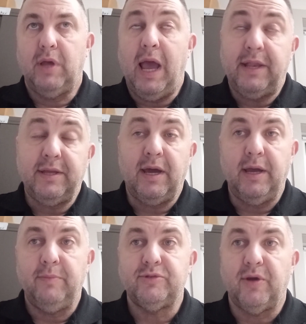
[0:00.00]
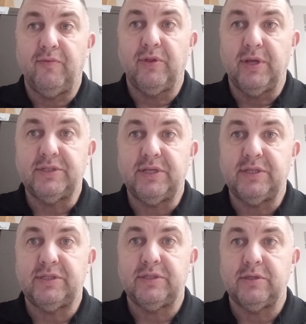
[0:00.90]
at times a
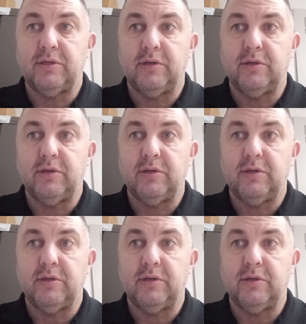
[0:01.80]
religious